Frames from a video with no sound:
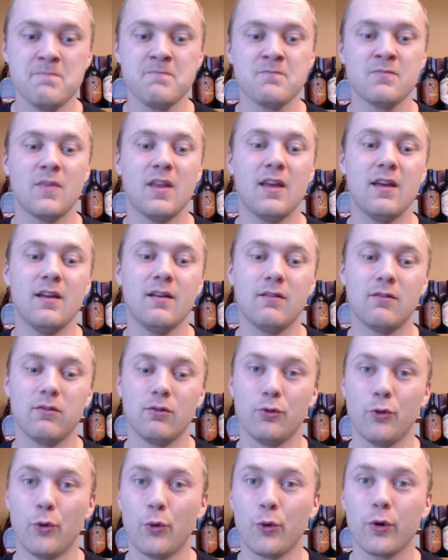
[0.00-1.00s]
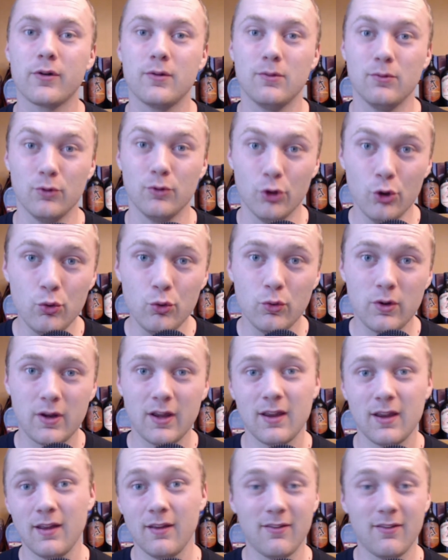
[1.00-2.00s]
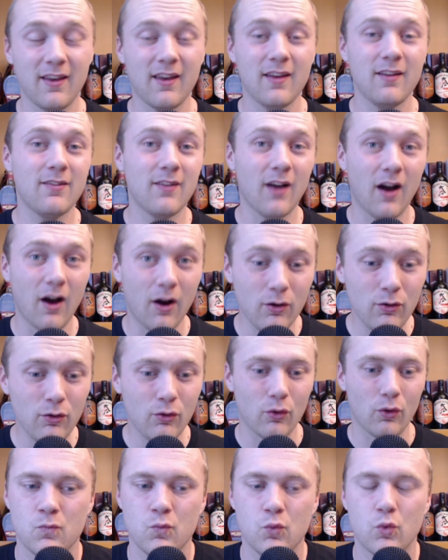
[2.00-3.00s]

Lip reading: is Lord Luke is his uncle,